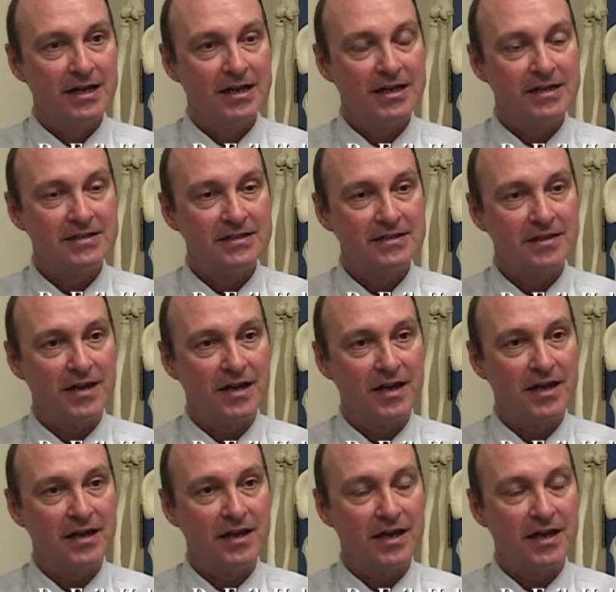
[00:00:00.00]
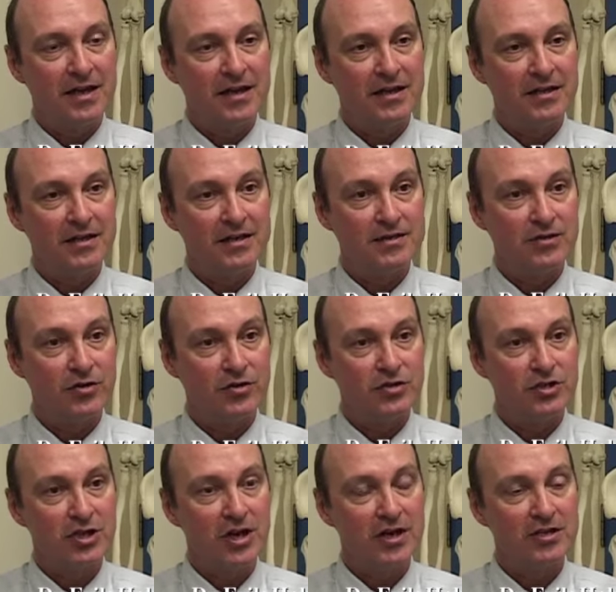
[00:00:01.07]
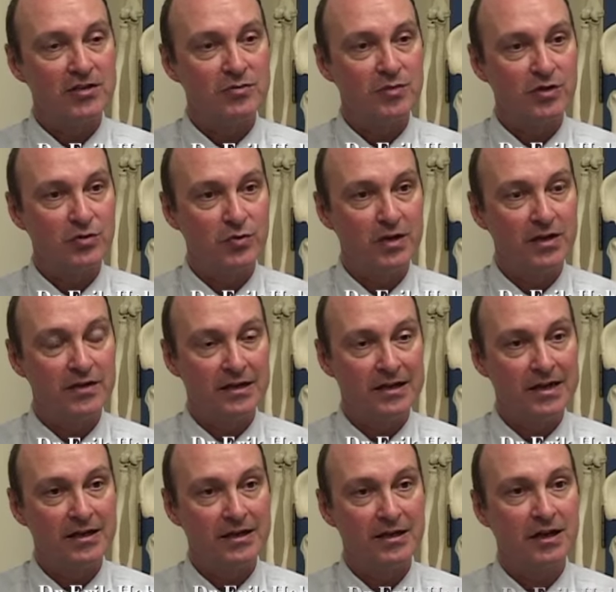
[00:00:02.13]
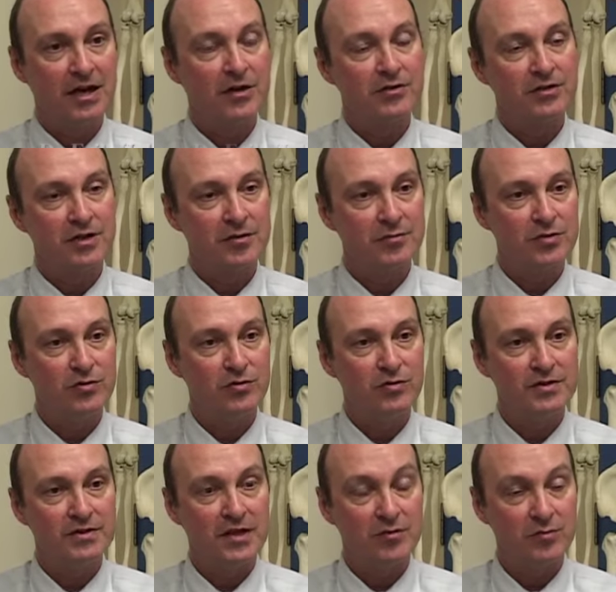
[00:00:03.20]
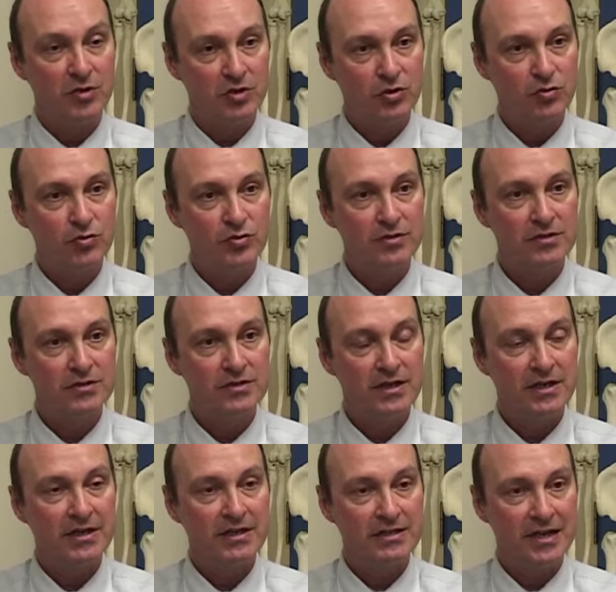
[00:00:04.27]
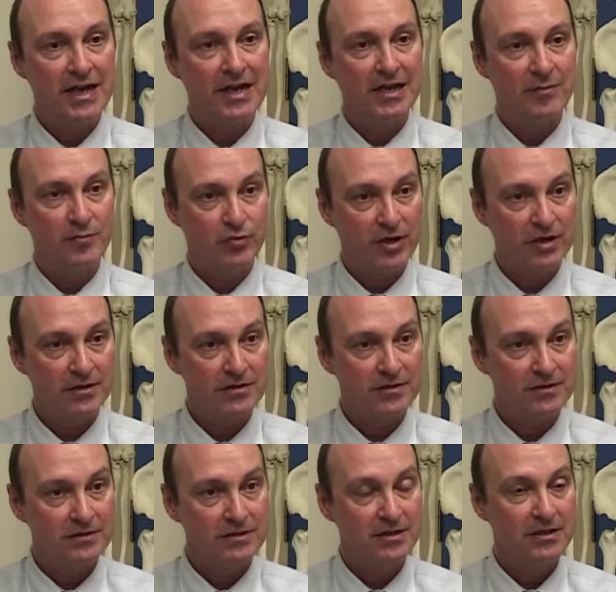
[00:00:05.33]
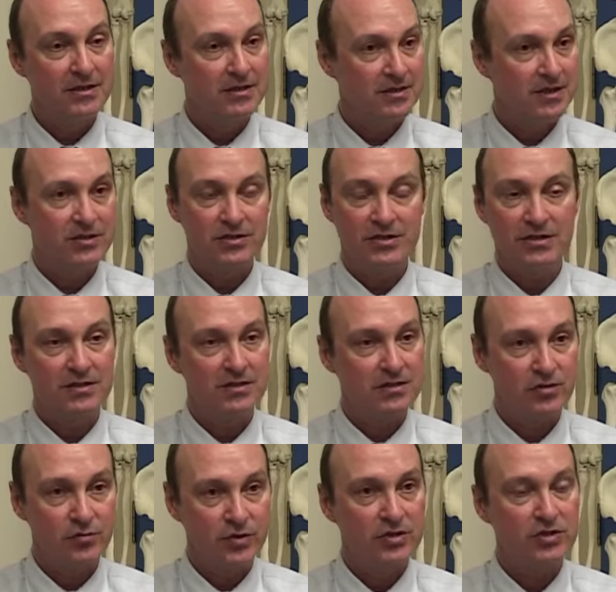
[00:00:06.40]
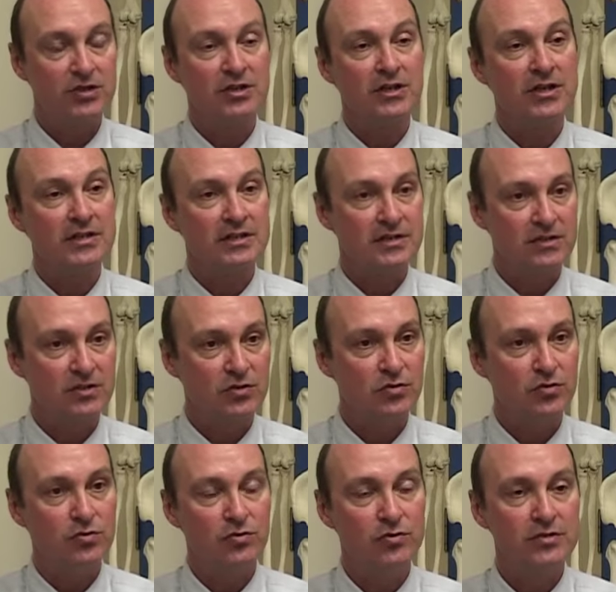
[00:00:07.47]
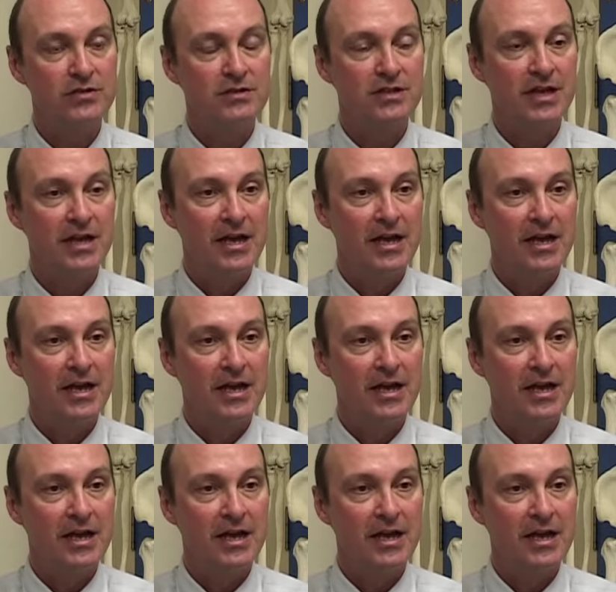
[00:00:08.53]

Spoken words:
is there an association between the clinical outcome tools that we use in daily practice, such as questionnaires and scores,